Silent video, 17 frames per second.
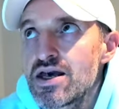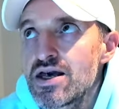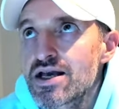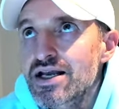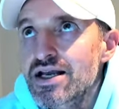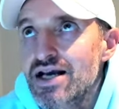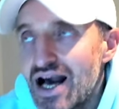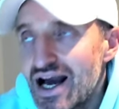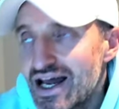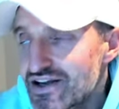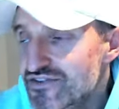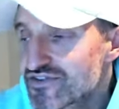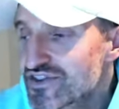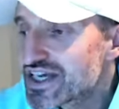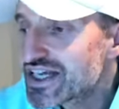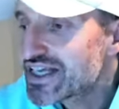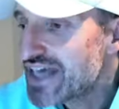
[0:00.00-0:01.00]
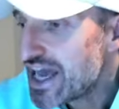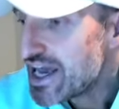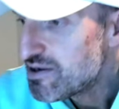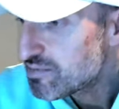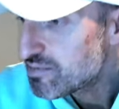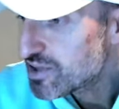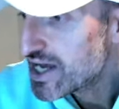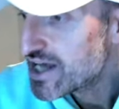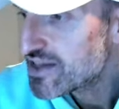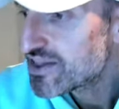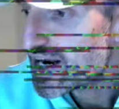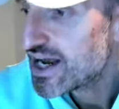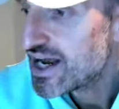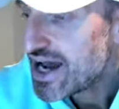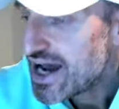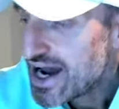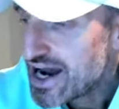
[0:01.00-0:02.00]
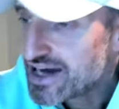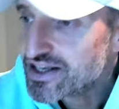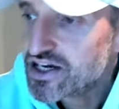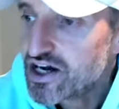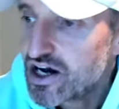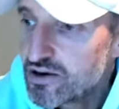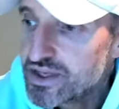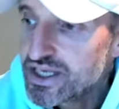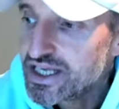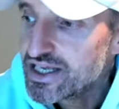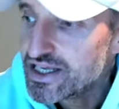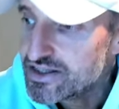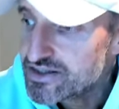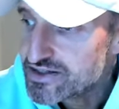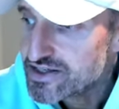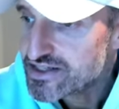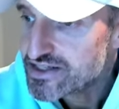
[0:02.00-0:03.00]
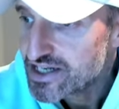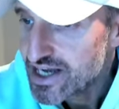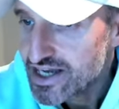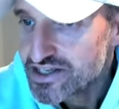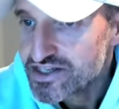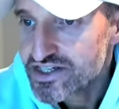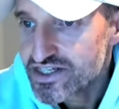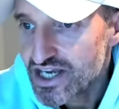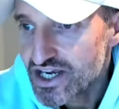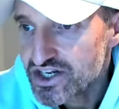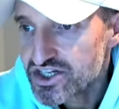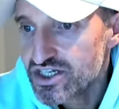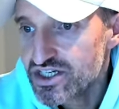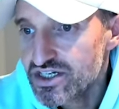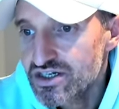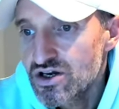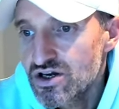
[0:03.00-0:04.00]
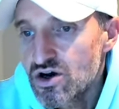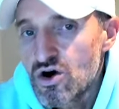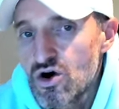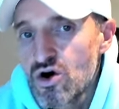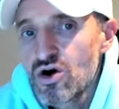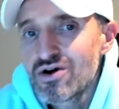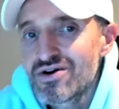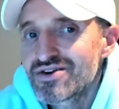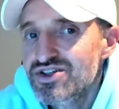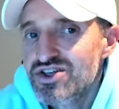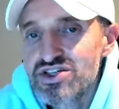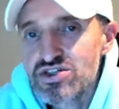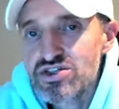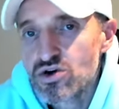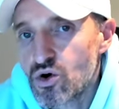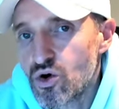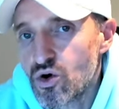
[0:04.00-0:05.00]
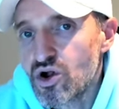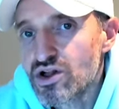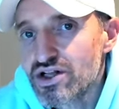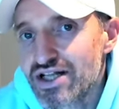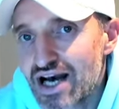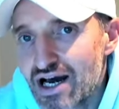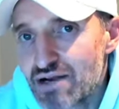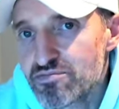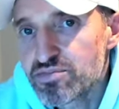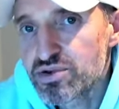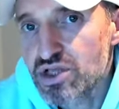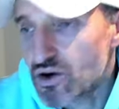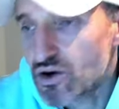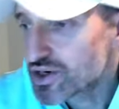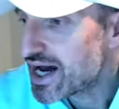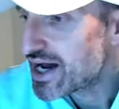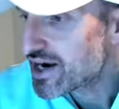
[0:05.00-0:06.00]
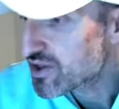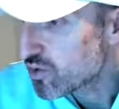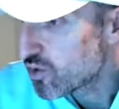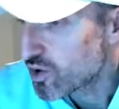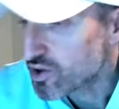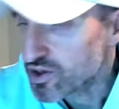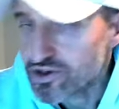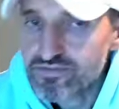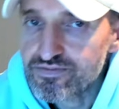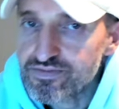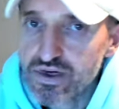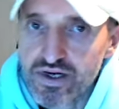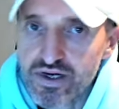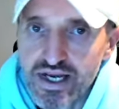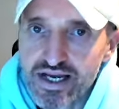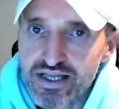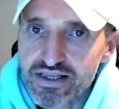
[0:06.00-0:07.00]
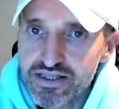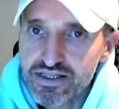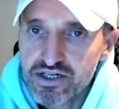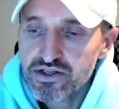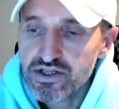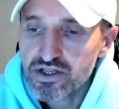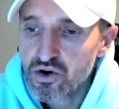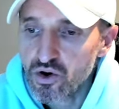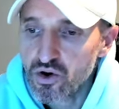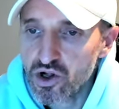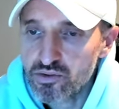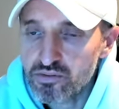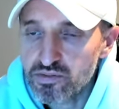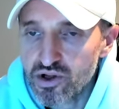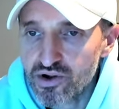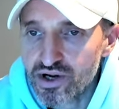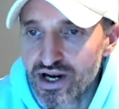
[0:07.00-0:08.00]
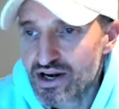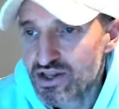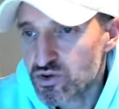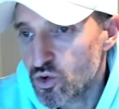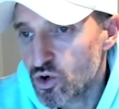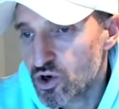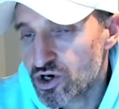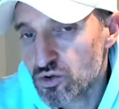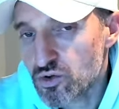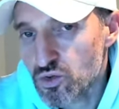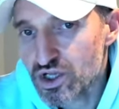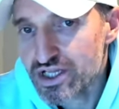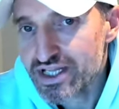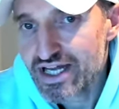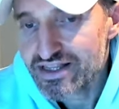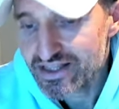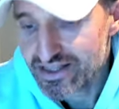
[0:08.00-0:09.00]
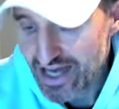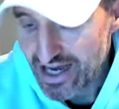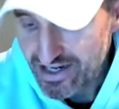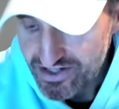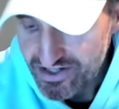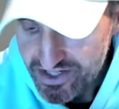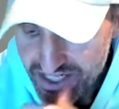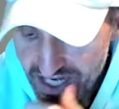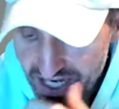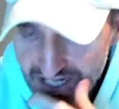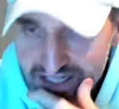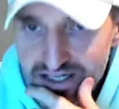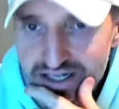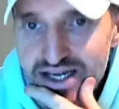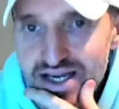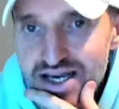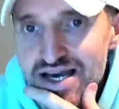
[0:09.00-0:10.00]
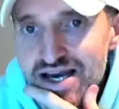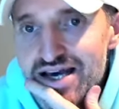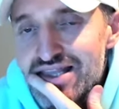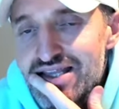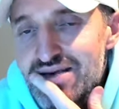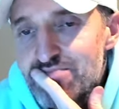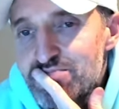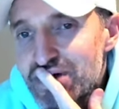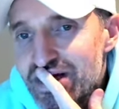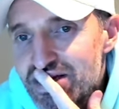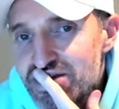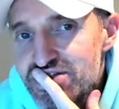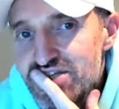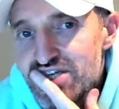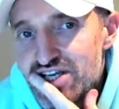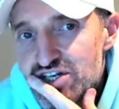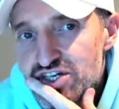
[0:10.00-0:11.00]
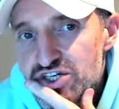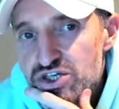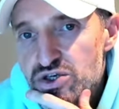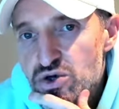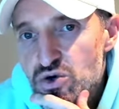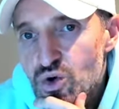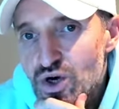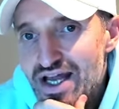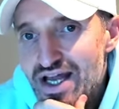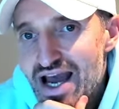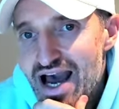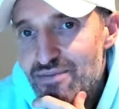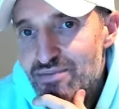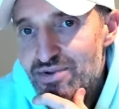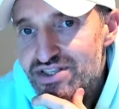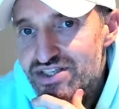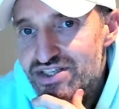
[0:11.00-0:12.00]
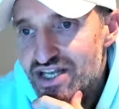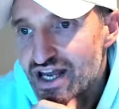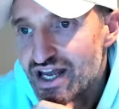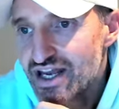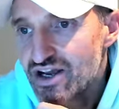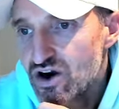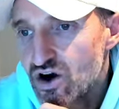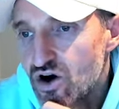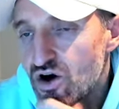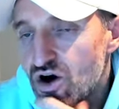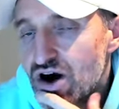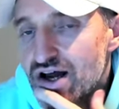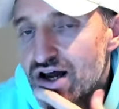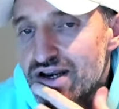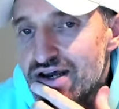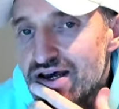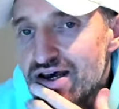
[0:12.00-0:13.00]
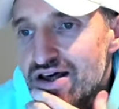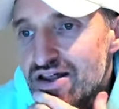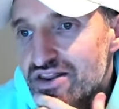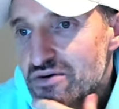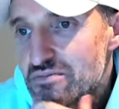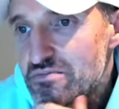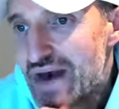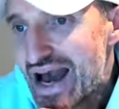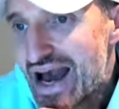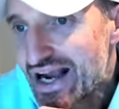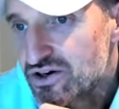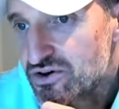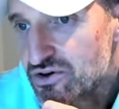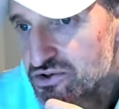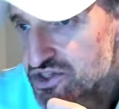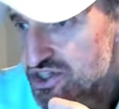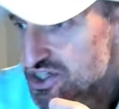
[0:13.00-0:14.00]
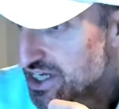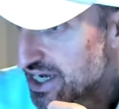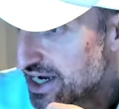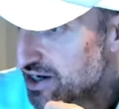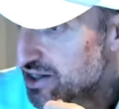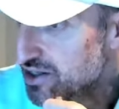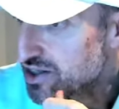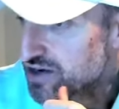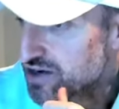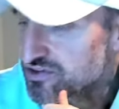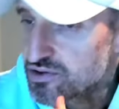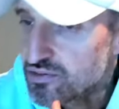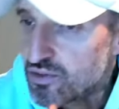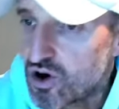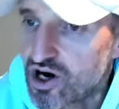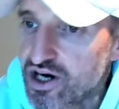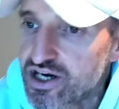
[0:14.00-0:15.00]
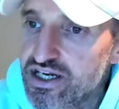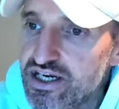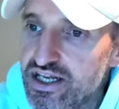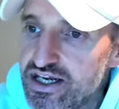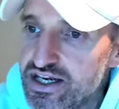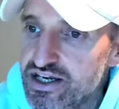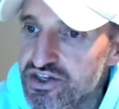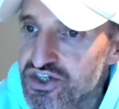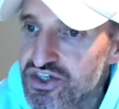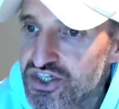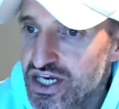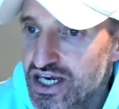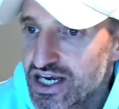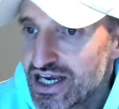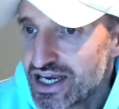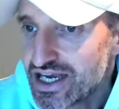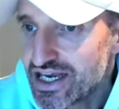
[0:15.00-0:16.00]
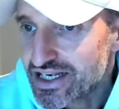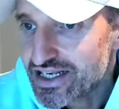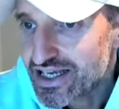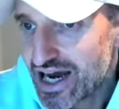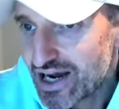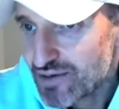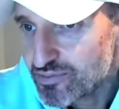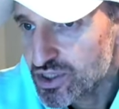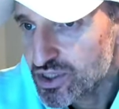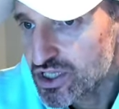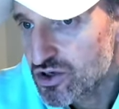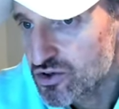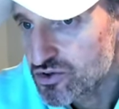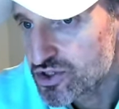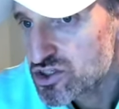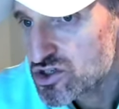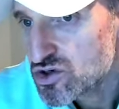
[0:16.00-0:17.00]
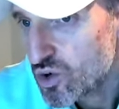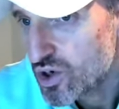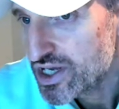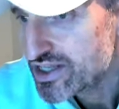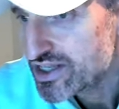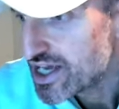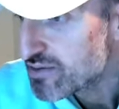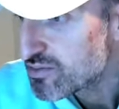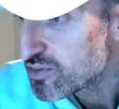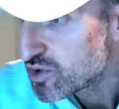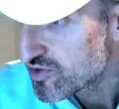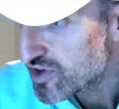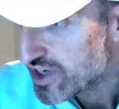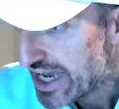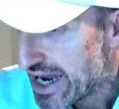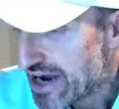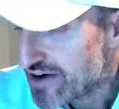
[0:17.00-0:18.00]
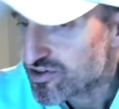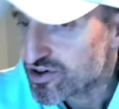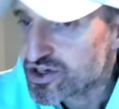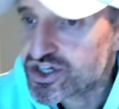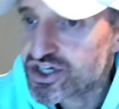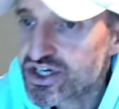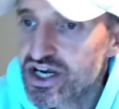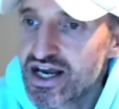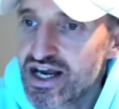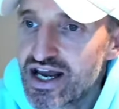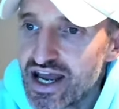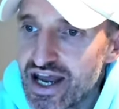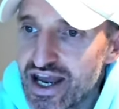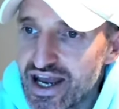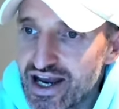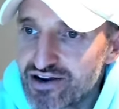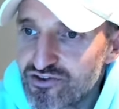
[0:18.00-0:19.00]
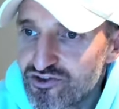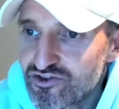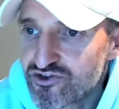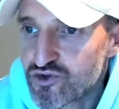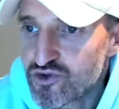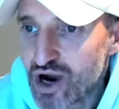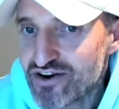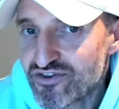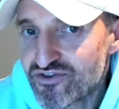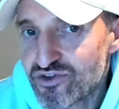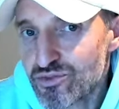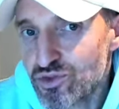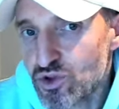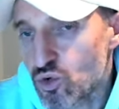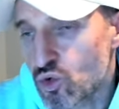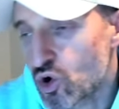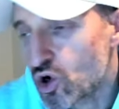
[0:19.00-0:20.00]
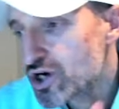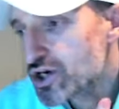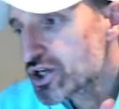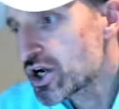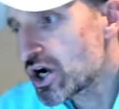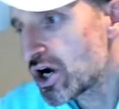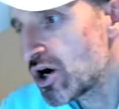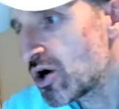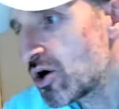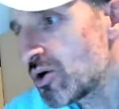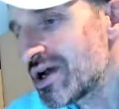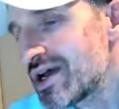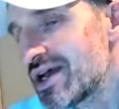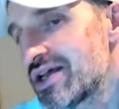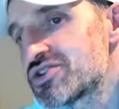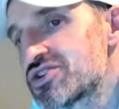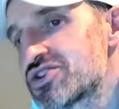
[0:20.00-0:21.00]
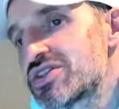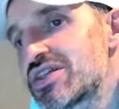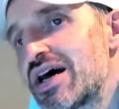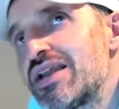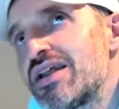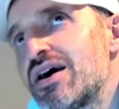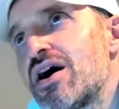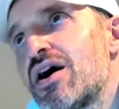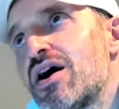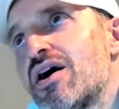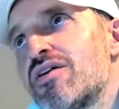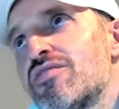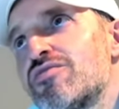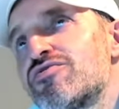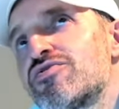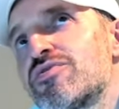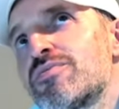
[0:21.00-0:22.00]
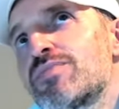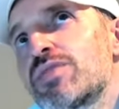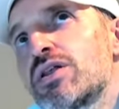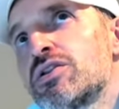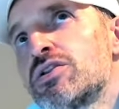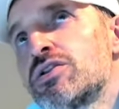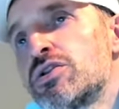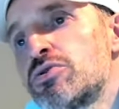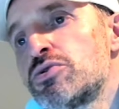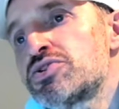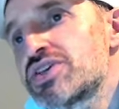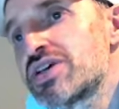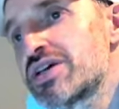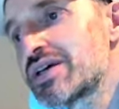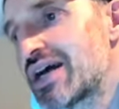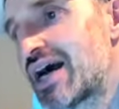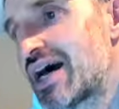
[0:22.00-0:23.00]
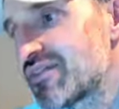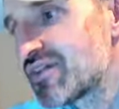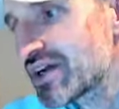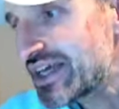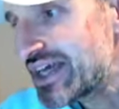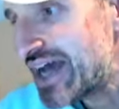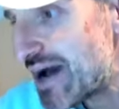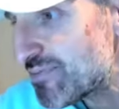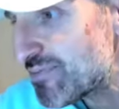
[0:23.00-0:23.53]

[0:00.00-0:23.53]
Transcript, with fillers: kind of the game plan that I had coming into today's session just all got blown out of the water, okay? Literally all blown out of the water. We'll get to that in a second. The biggest issue, what happened today on the macro scale of the market is it got below the twenty-day moving average. And right from the word go, instead of losing kind of a gap